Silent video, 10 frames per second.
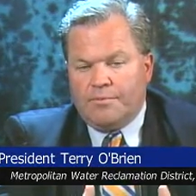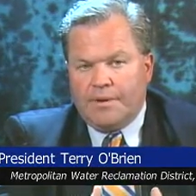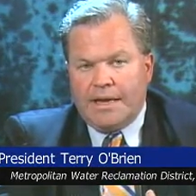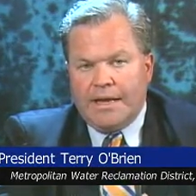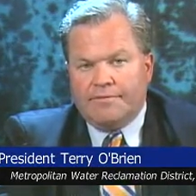
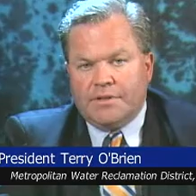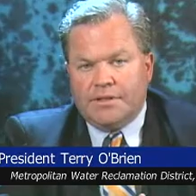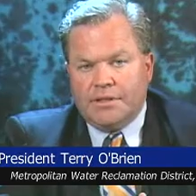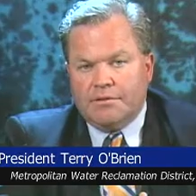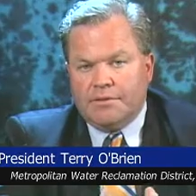we have to
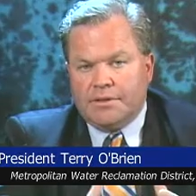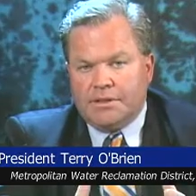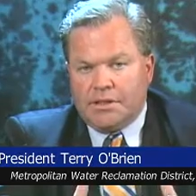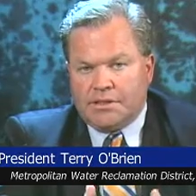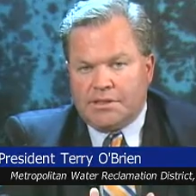deal with
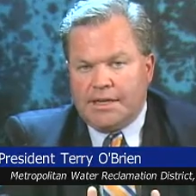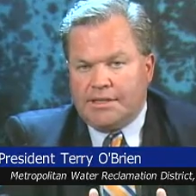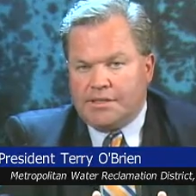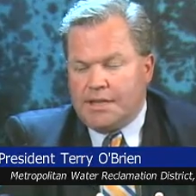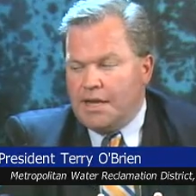a
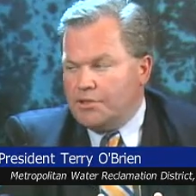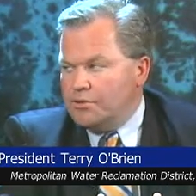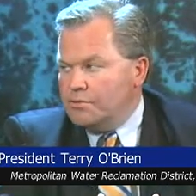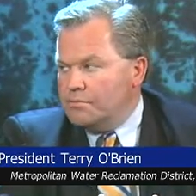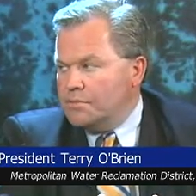state statute,